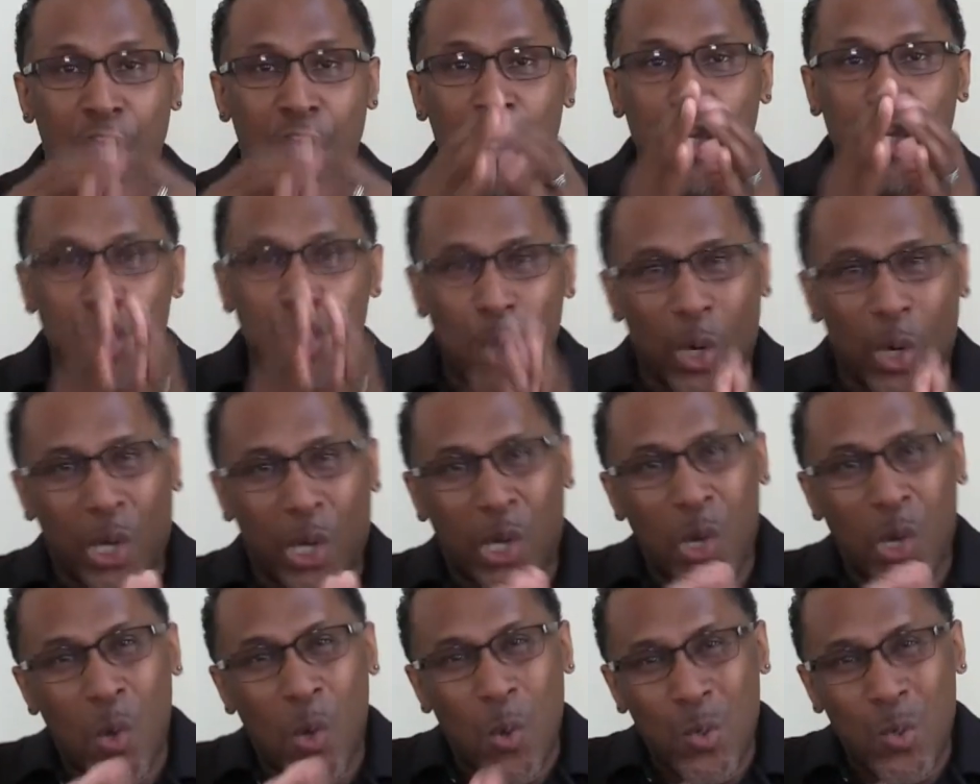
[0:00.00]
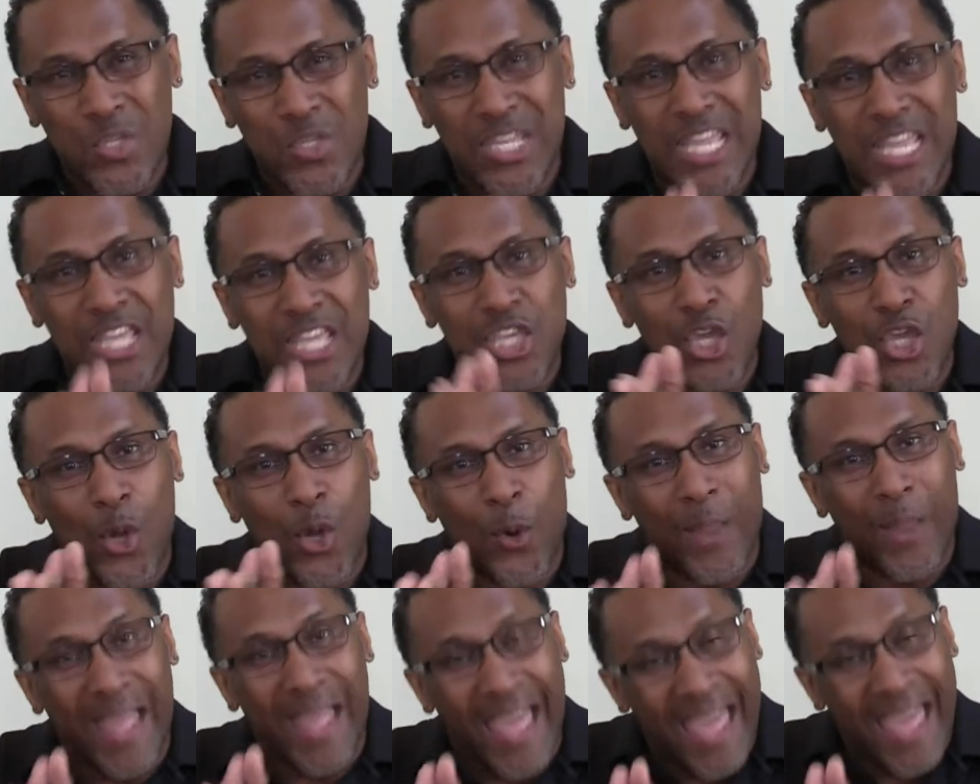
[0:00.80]
you're losing
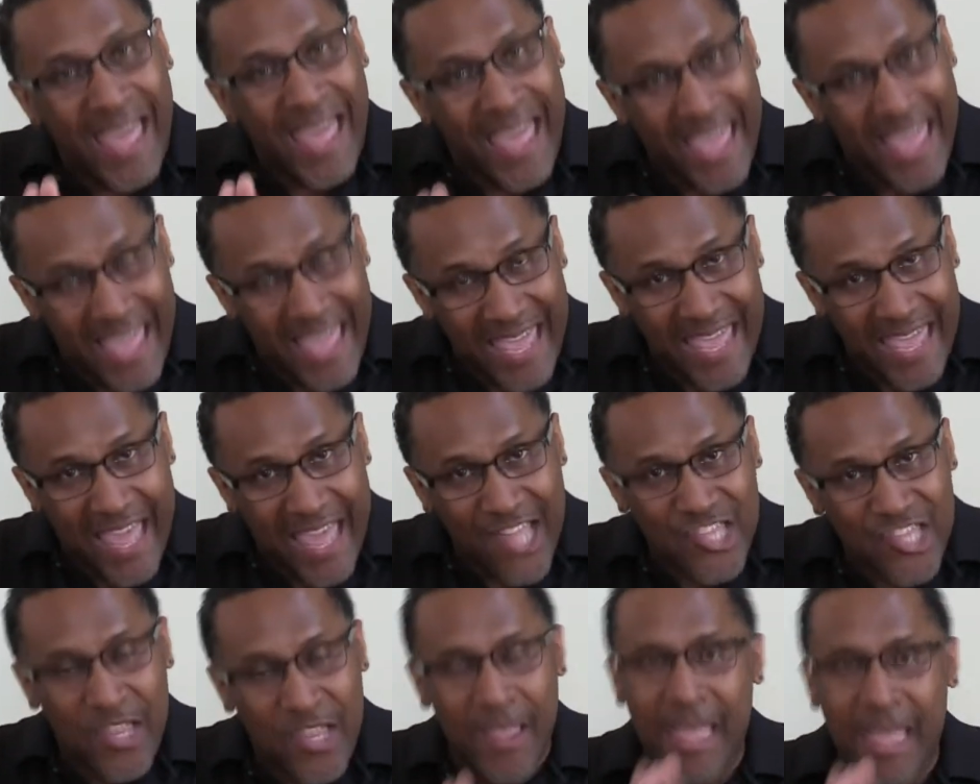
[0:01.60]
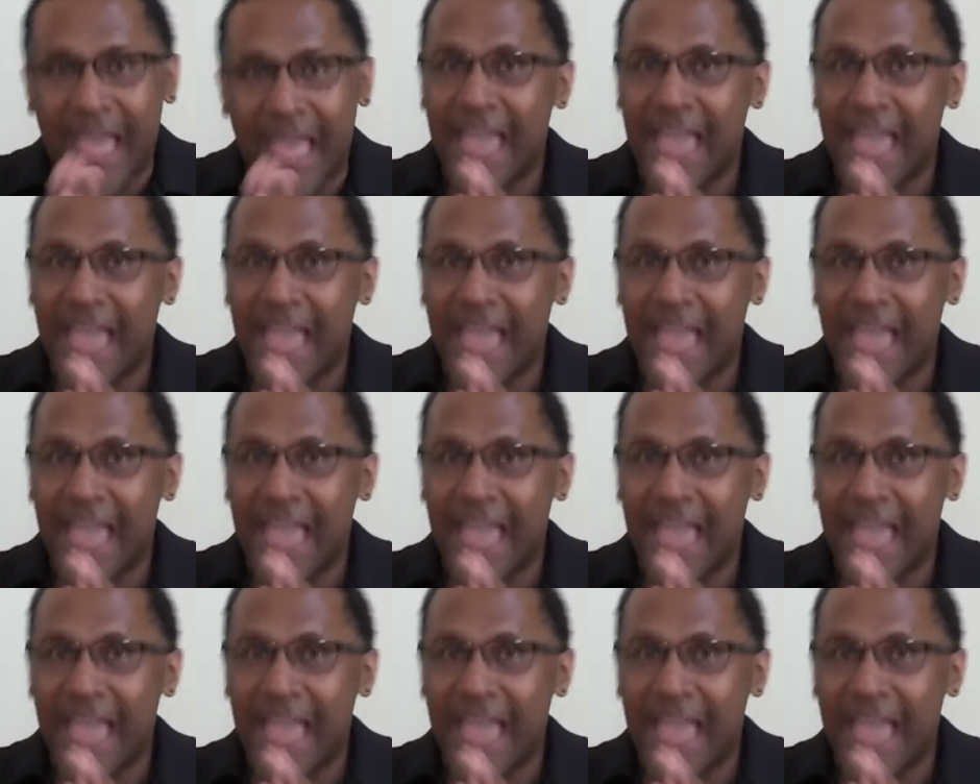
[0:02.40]
your edge.